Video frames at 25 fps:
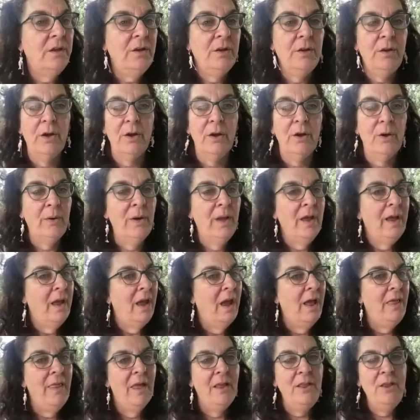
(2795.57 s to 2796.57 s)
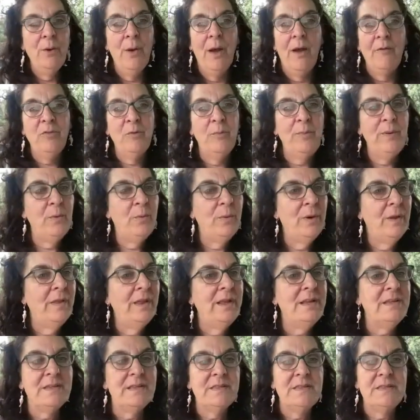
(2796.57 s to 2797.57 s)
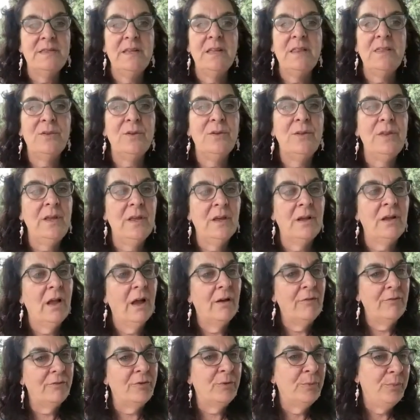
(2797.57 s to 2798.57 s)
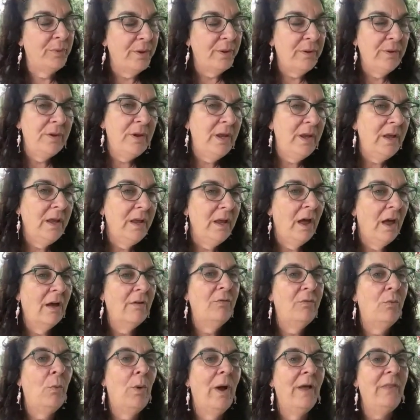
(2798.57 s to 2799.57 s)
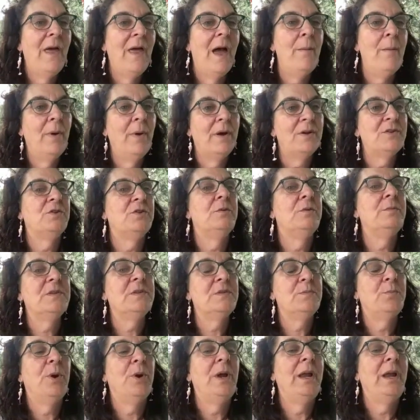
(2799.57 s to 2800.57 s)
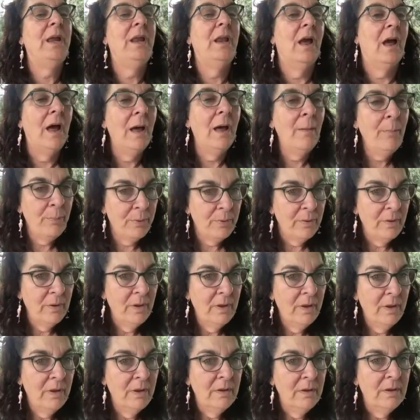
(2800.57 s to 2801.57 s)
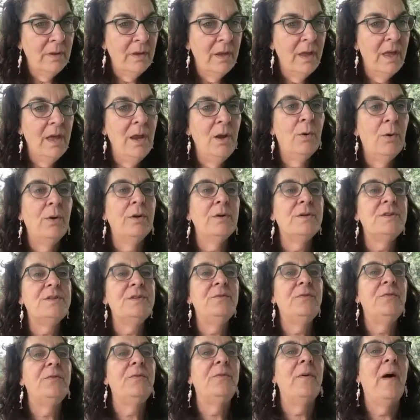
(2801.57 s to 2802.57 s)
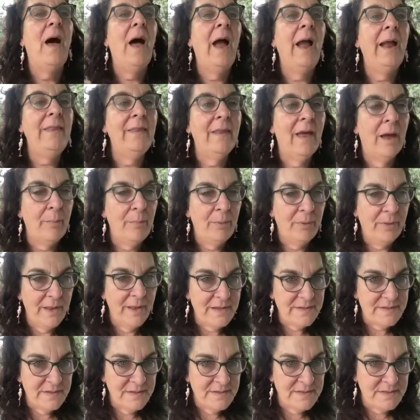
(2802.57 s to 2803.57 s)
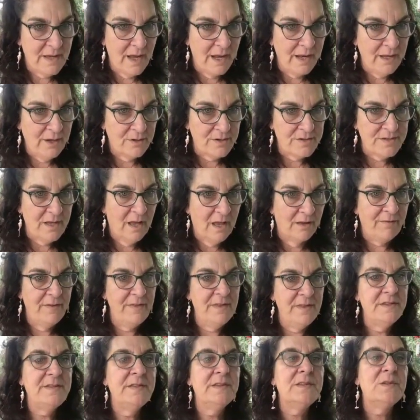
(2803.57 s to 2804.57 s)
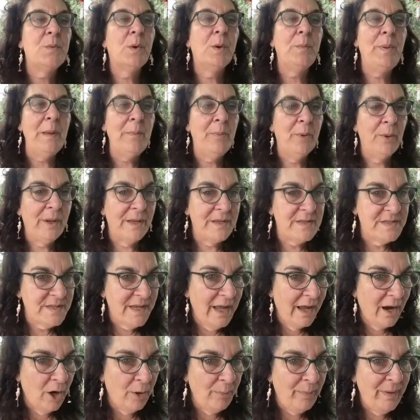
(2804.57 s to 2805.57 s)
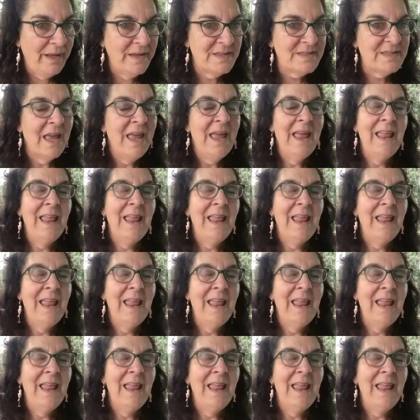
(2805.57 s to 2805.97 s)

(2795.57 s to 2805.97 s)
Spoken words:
and then you have to be willing to sit through the uncomfortability of what that mushroom is bringing up in order to find that place inside of yourself. And this is where people get scared because